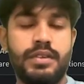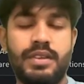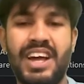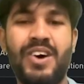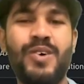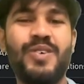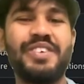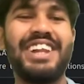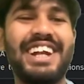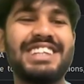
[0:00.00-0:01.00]
Now
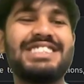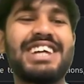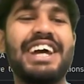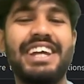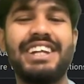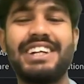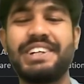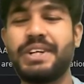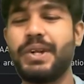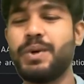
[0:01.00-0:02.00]
let us try
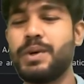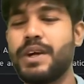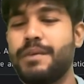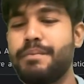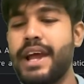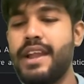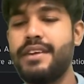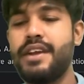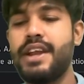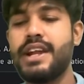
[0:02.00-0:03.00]
to compile
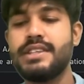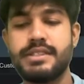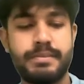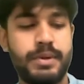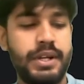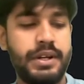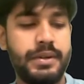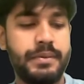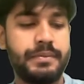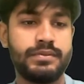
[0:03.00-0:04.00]
and run. At this point
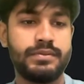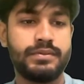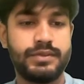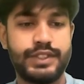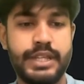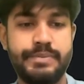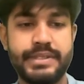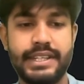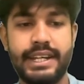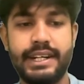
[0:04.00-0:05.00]
seems
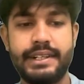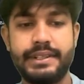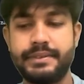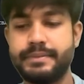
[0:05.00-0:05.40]
correct.